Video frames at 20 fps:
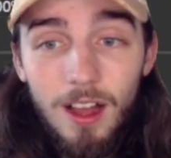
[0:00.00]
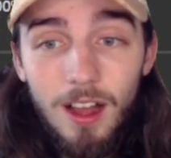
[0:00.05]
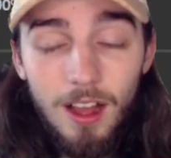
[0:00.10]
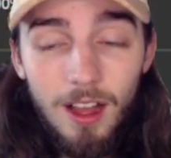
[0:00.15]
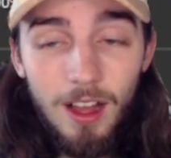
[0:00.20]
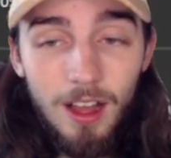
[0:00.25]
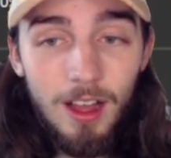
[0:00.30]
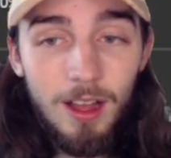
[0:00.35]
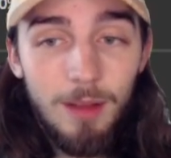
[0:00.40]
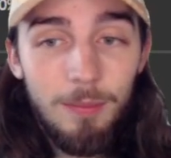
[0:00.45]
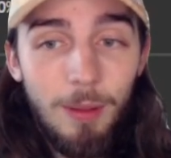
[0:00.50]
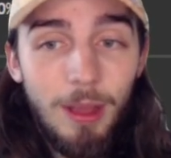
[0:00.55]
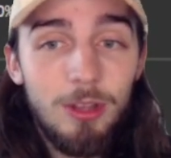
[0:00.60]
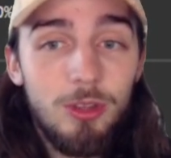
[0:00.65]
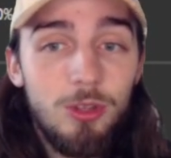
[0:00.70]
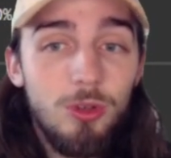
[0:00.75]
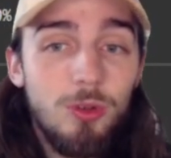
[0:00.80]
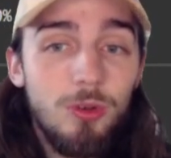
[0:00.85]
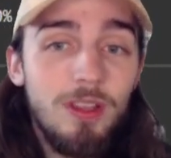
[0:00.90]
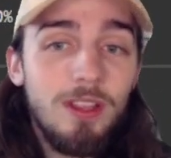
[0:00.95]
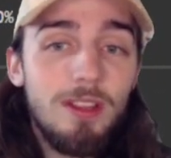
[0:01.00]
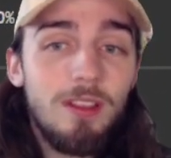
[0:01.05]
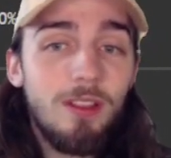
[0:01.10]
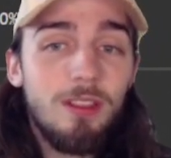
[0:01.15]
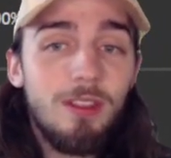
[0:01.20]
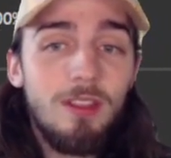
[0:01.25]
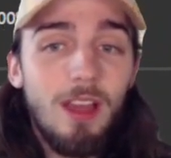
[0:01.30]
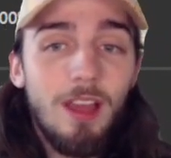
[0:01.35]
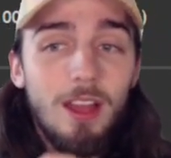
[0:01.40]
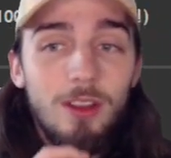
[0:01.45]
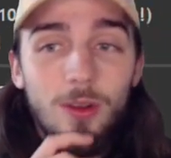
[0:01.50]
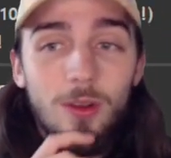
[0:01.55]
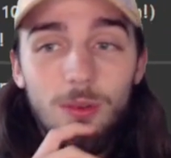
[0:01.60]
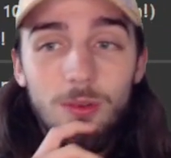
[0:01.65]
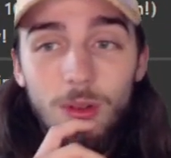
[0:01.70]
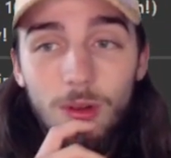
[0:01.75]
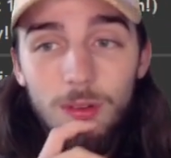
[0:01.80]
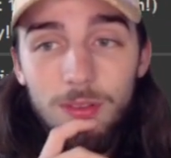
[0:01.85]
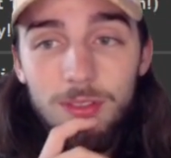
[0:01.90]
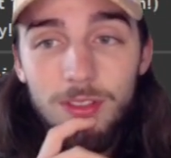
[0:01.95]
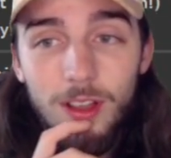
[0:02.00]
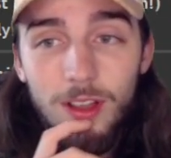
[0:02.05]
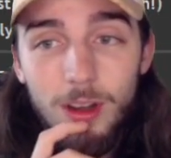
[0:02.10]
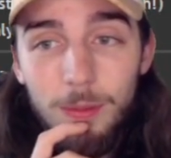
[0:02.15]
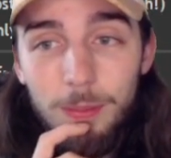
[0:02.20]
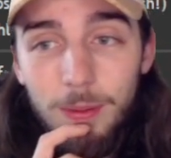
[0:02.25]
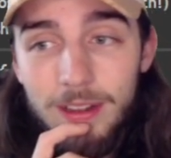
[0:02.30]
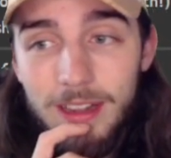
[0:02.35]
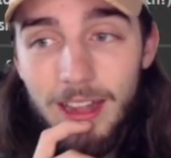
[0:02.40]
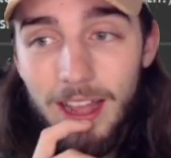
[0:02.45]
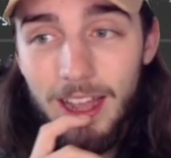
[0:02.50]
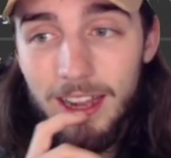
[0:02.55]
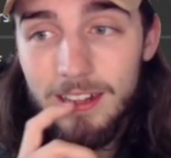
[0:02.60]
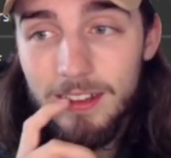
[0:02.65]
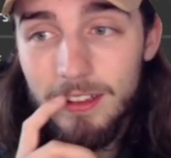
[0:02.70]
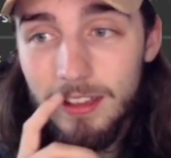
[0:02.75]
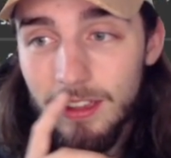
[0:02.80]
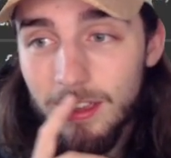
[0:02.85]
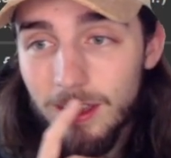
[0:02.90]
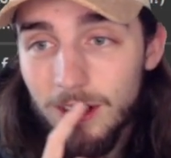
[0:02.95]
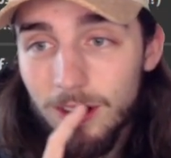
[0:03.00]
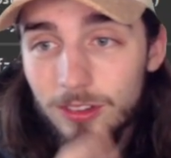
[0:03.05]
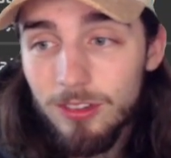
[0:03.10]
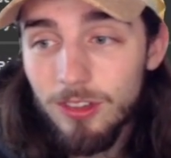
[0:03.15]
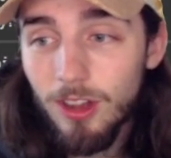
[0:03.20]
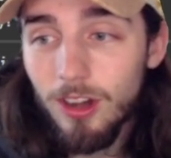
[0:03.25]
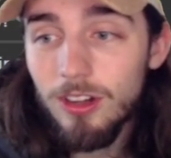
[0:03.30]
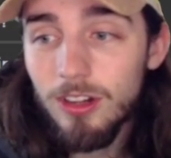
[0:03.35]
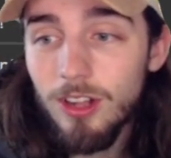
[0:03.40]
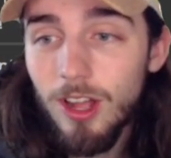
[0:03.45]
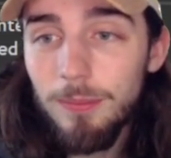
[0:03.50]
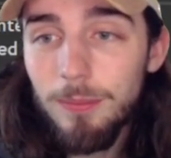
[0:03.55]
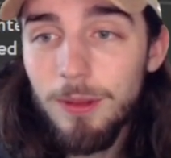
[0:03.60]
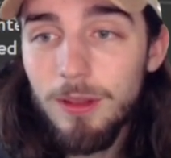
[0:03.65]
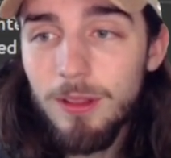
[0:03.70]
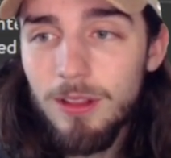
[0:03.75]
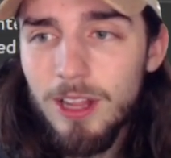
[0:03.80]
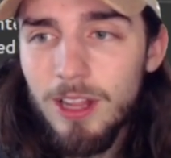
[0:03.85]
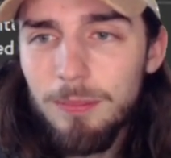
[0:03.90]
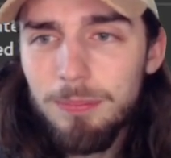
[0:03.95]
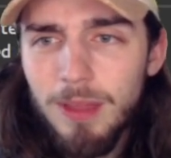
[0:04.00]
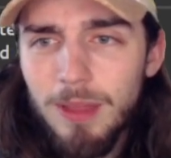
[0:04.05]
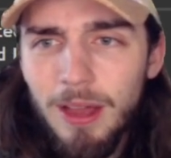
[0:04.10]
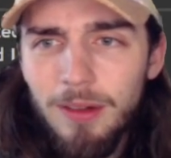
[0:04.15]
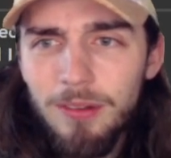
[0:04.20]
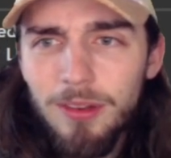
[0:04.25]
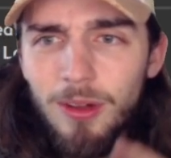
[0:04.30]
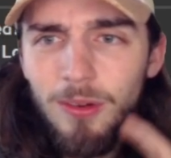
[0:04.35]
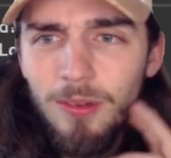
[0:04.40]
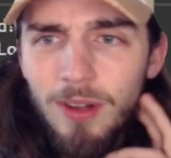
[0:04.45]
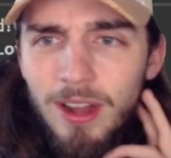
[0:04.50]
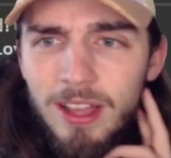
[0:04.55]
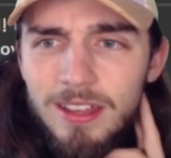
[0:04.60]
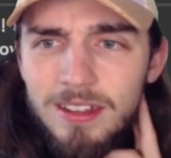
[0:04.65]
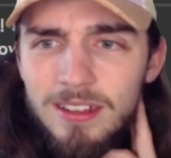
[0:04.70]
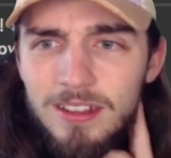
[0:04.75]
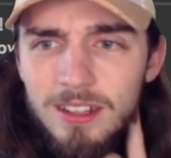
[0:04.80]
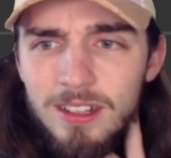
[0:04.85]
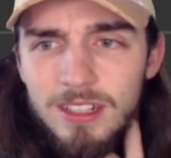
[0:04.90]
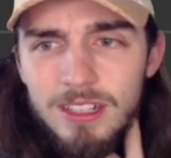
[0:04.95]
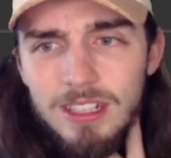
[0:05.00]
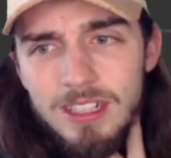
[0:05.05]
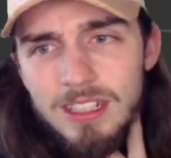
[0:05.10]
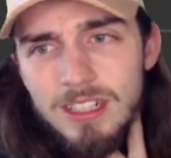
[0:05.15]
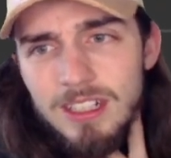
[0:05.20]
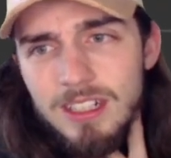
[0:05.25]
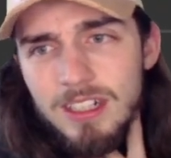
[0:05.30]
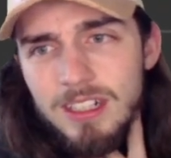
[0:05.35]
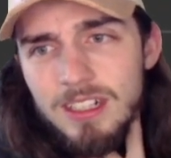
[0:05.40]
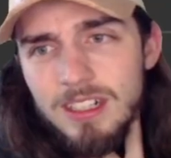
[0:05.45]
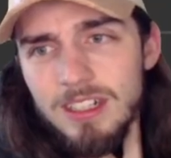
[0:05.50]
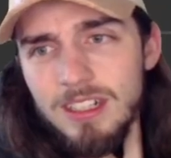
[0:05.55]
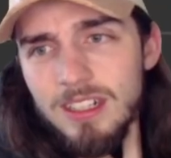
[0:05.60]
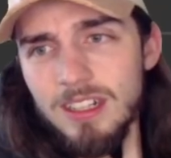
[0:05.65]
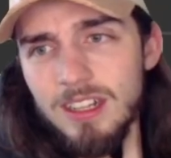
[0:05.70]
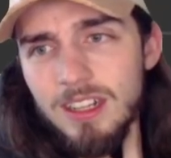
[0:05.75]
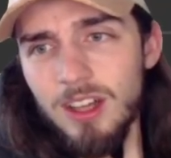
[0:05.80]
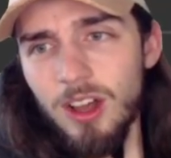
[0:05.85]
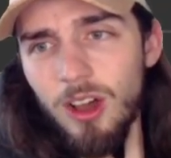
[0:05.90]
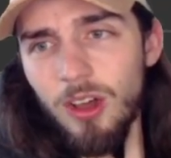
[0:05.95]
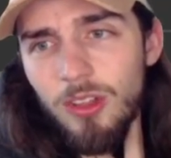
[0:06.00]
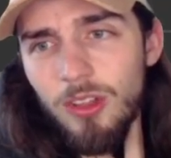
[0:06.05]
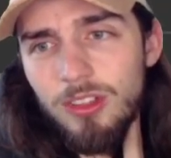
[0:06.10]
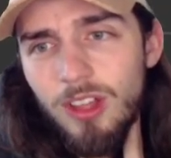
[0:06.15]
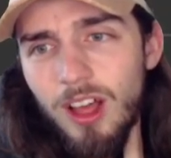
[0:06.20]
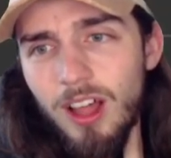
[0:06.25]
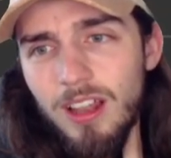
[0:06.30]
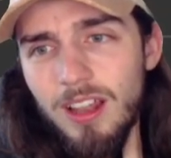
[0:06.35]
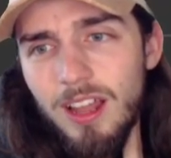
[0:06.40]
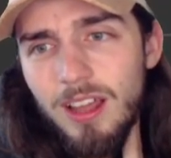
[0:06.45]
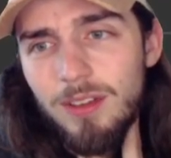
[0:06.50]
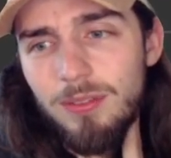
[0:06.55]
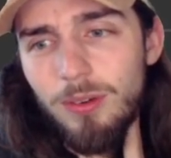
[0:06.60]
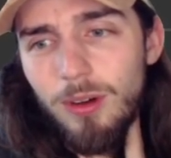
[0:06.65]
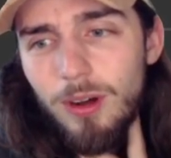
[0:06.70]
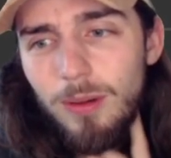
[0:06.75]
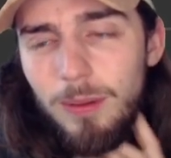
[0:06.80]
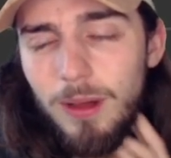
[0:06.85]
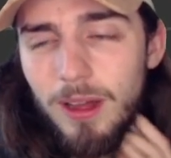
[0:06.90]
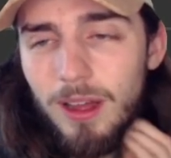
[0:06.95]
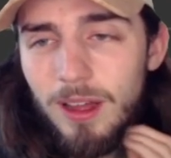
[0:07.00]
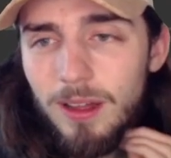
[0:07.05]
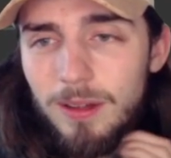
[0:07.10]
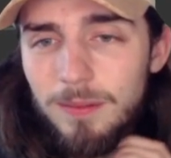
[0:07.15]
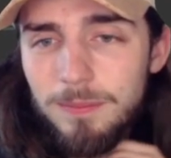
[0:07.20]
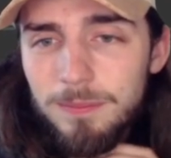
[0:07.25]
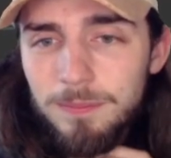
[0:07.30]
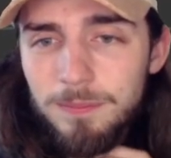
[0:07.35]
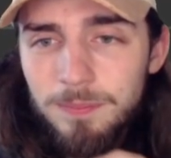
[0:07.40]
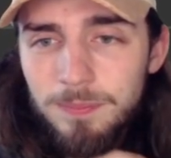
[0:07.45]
I do need to see. I don't know if Sucker Punch actually kills Garchomp. It's tipped down though, right? Oh, it's not Life Orb. I